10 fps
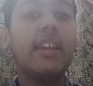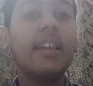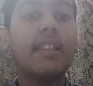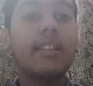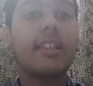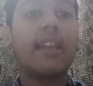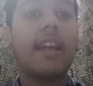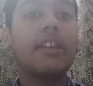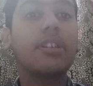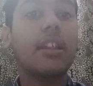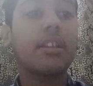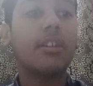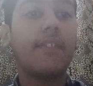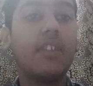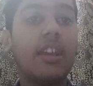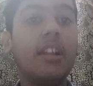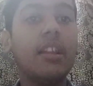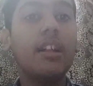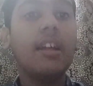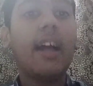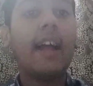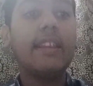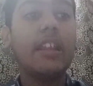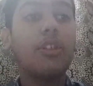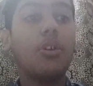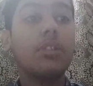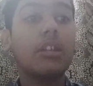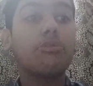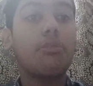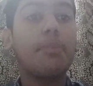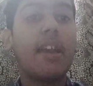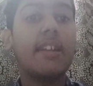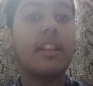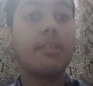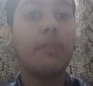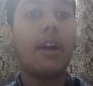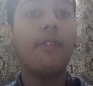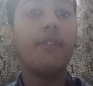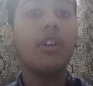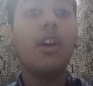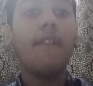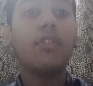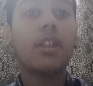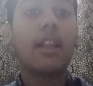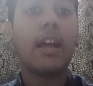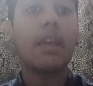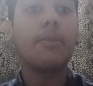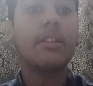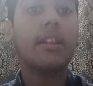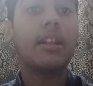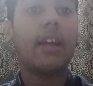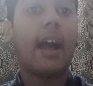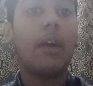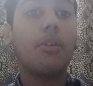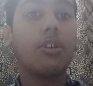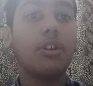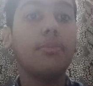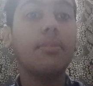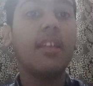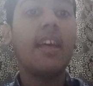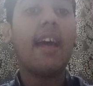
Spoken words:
He said, "This is Angel Israfil, and he's got that trumpet in his mouth for the time when the hour comes,